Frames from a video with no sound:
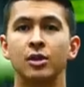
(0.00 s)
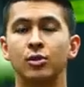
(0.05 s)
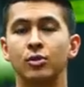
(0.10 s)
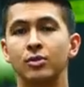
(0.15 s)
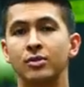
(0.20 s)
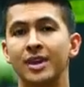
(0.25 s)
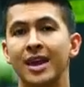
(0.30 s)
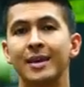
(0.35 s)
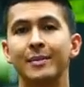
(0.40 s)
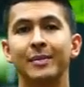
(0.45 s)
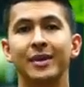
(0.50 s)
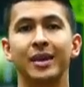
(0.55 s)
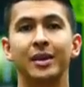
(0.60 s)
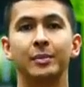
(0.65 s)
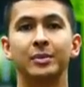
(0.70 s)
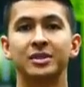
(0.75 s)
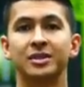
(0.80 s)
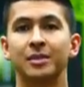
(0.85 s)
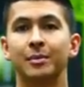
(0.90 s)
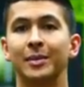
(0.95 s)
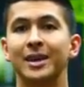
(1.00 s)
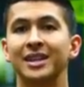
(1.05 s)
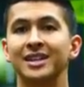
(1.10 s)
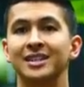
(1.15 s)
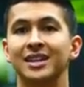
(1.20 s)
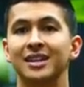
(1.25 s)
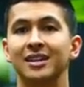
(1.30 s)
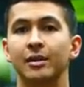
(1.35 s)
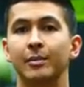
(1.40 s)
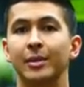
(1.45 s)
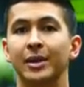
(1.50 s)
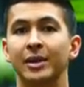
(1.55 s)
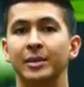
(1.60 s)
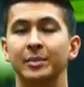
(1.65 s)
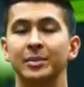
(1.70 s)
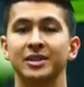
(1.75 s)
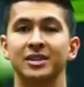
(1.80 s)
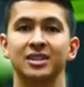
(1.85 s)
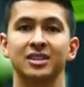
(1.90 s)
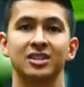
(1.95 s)
you'll then be able to maintain a better
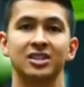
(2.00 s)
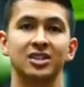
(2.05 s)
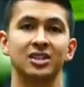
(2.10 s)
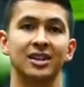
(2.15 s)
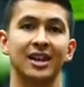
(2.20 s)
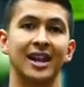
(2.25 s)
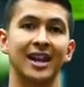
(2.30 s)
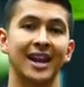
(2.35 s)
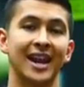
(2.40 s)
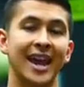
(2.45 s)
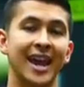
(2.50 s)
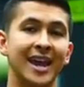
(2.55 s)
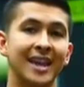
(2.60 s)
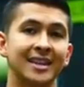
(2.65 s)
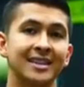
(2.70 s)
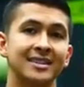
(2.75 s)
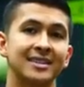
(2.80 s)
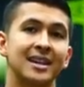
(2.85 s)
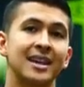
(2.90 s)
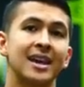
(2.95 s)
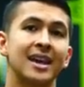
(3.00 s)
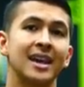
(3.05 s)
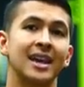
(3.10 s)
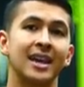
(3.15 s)
position and hence